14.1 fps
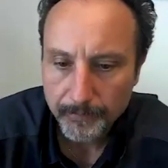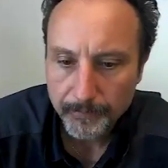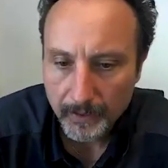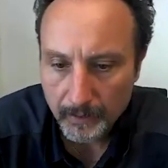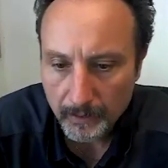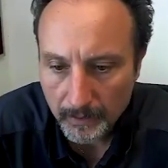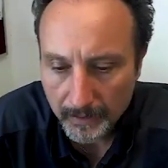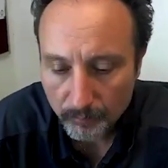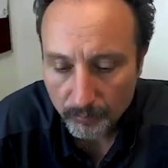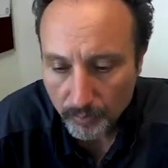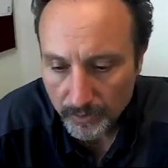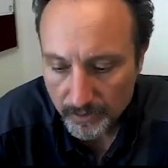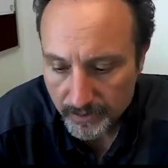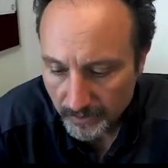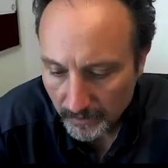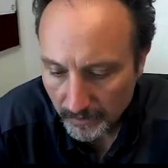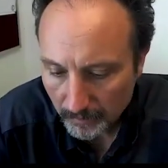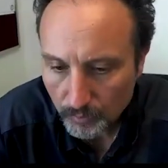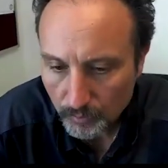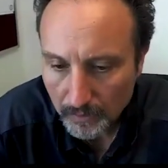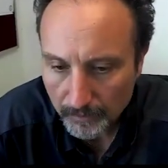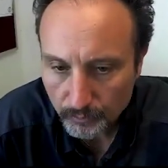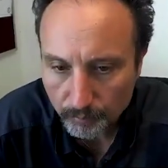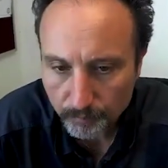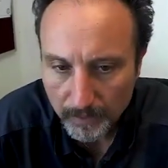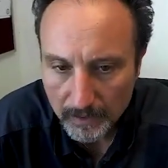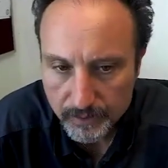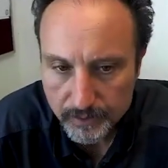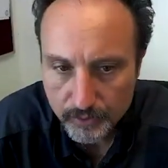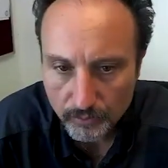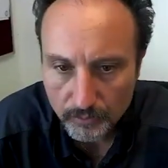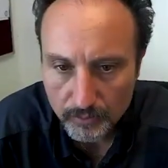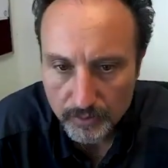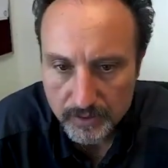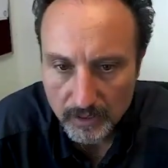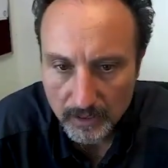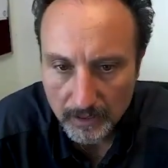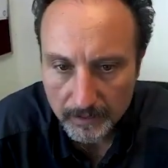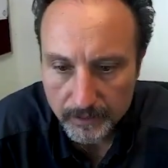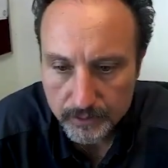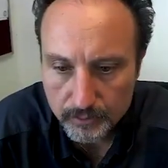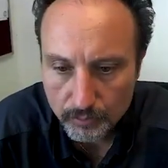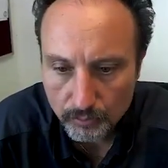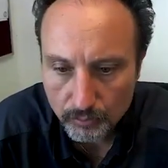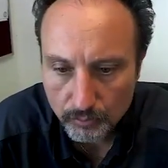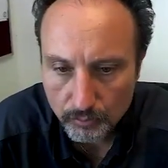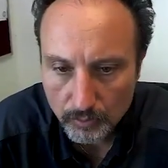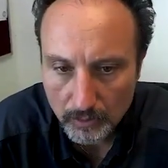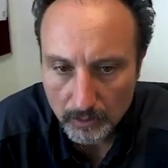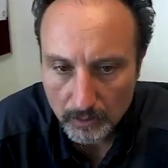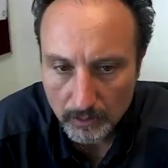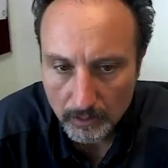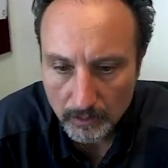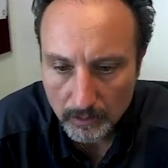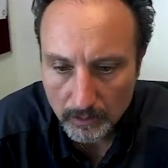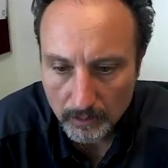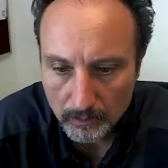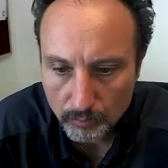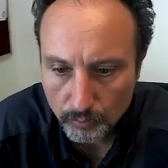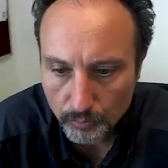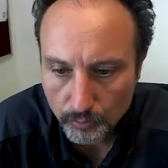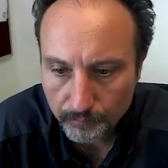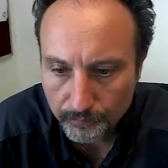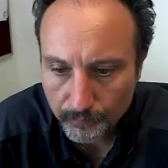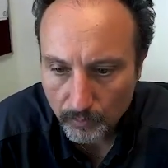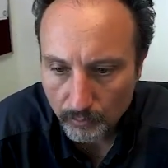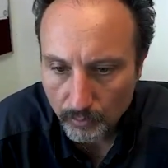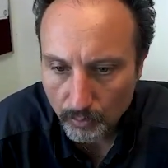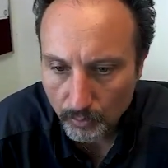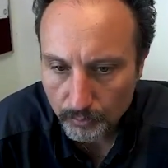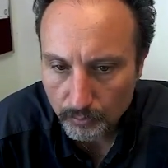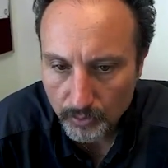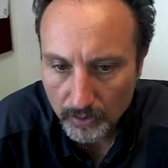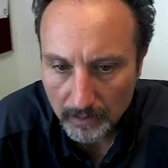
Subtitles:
And with this thing, I would like to pass on the slides to Yu Fong Ho to